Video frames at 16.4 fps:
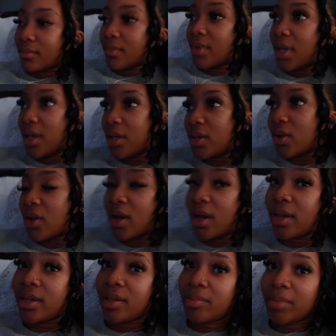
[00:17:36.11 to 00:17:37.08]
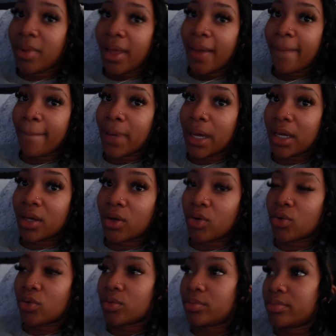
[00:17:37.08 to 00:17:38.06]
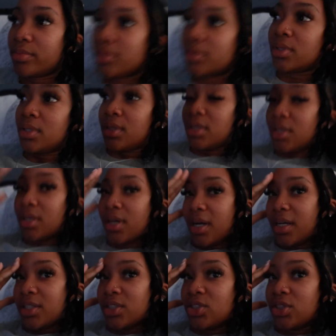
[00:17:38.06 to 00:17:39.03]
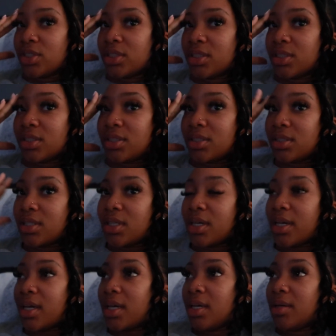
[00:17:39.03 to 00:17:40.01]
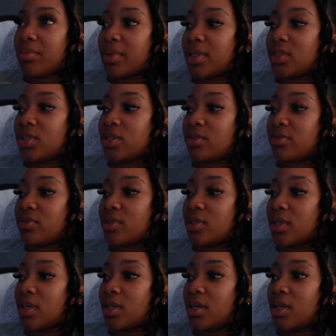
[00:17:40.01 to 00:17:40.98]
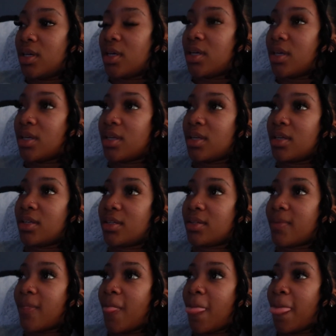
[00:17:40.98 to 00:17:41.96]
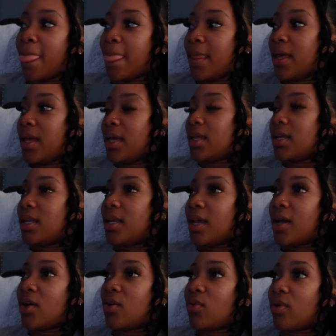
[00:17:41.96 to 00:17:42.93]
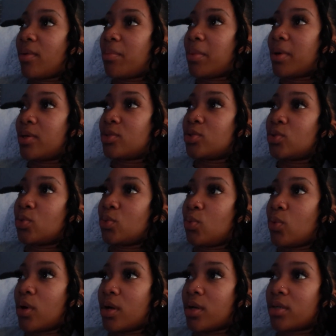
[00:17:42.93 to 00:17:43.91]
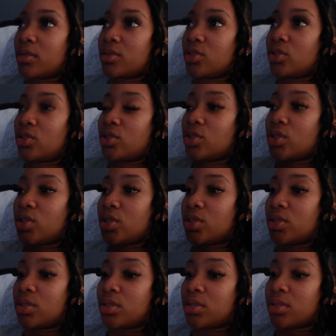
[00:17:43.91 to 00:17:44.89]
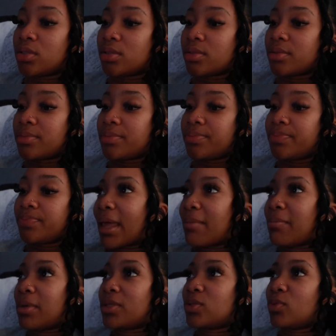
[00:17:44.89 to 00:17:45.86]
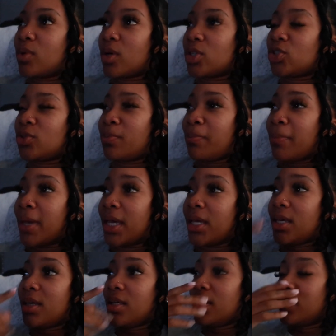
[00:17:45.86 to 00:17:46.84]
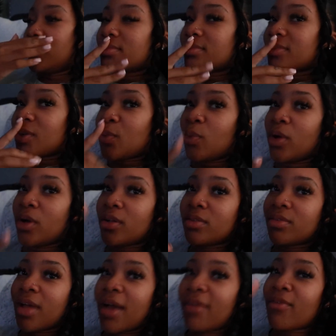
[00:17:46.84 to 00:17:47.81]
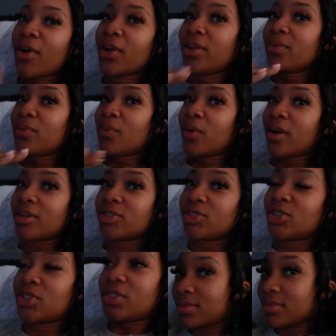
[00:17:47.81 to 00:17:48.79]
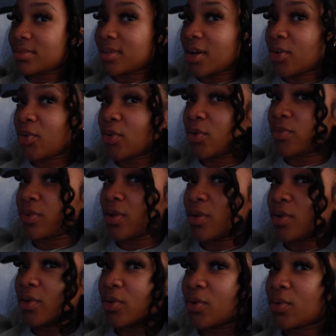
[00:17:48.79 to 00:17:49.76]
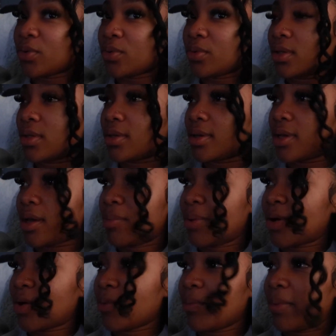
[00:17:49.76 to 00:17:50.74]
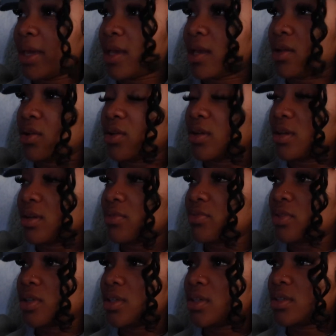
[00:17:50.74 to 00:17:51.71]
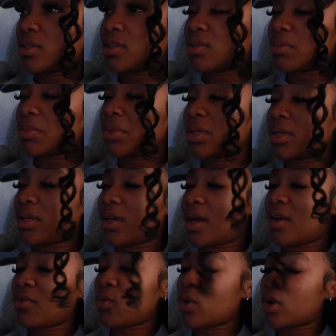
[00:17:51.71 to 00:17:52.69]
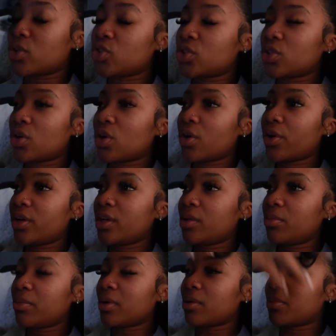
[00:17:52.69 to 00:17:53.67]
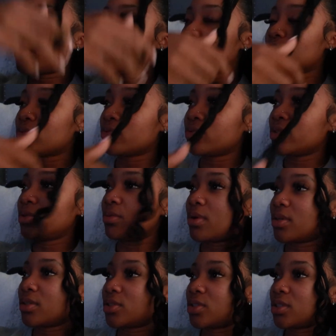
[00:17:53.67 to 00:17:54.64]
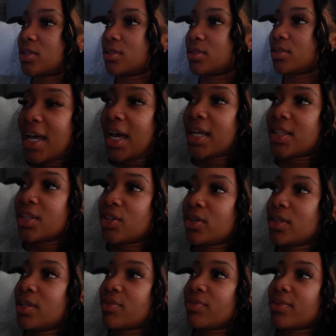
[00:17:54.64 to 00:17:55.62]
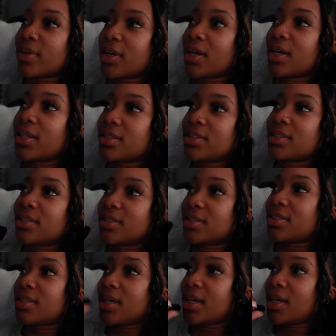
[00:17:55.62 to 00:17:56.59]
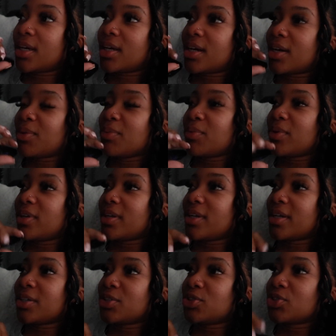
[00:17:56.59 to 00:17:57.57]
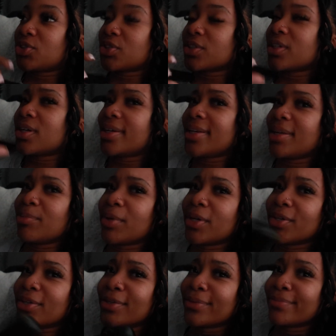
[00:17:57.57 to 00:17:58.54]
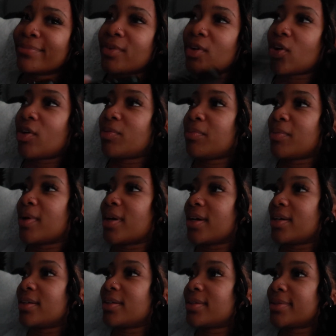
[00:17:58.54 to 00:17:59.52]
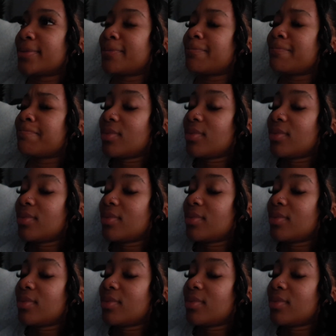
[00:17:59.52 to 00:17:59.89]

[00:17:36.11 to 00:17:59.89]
okay y'all i am back home i just ate my chick-fil-a and now i'm about to watch um i'm about to watch Maid well i've already watched i don't know if y'all know about Maid on netflix but I've watched it already, but I'm about to rewatch it. I literally forgot to say I wanted extra honey butter on my um,